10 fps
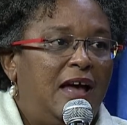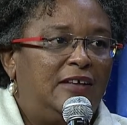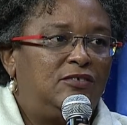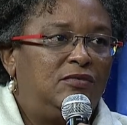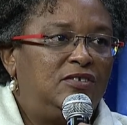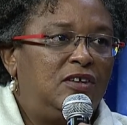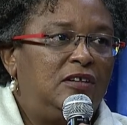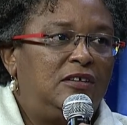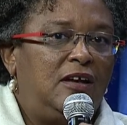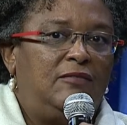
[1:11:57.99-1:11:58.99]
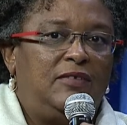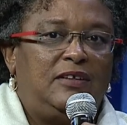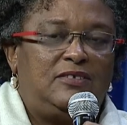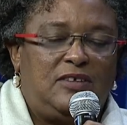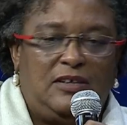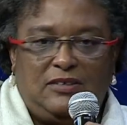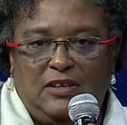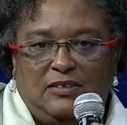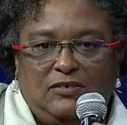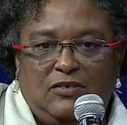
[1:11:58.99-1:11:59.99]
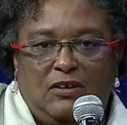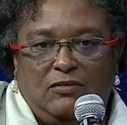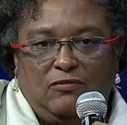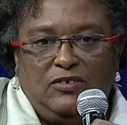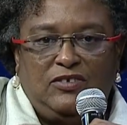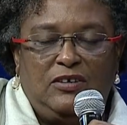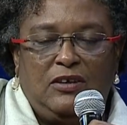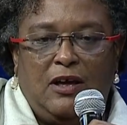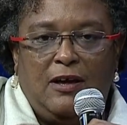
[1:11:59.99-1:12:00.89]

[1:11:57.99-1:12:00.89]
as a result of its recent